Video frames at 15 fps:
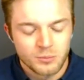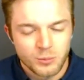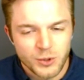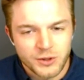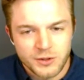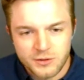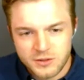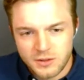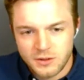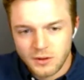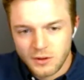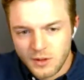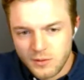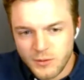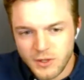But there's a
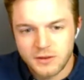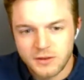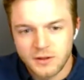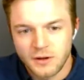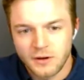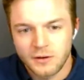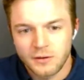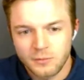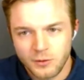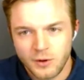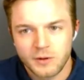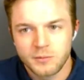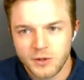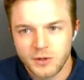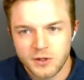limit there,
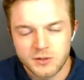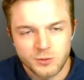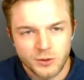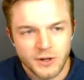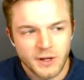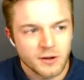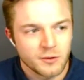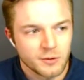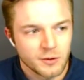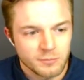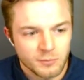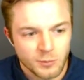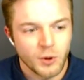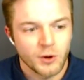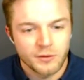right? Because we're not
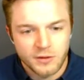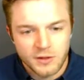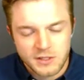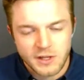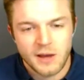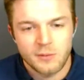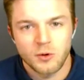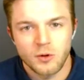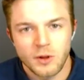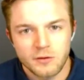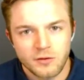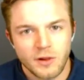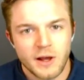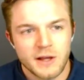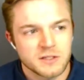going, part of this capital light
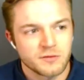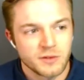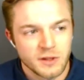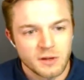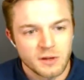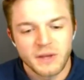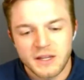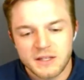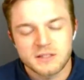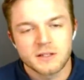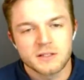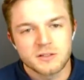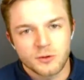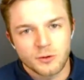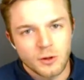philosophy that makes
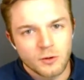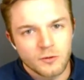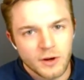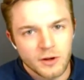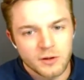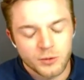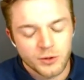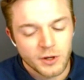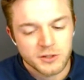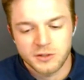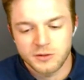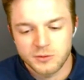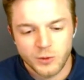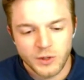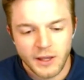sense for low volume
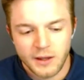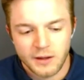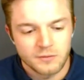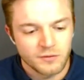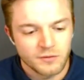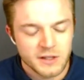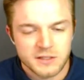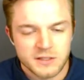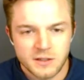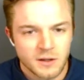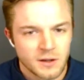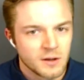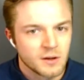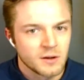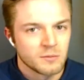production is we can't invest
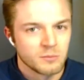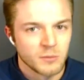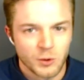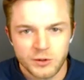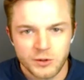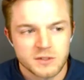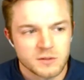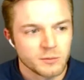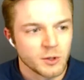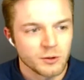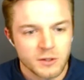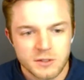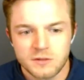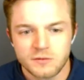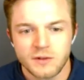millions and
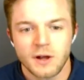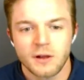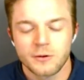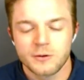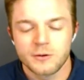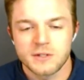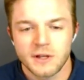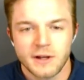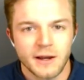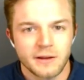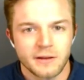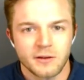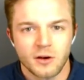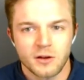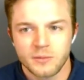millions of dollars on
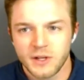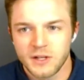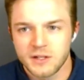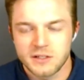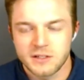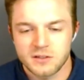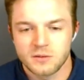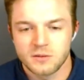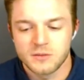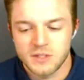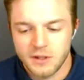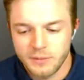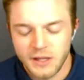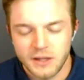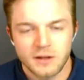highly automated systems
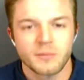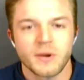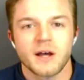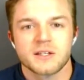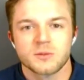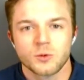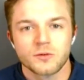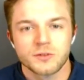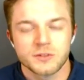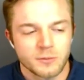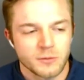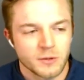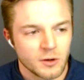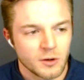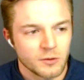that make it impossible for
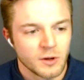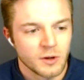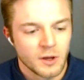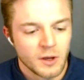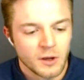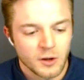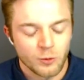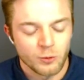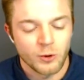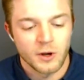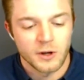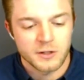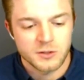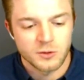something to go wrong.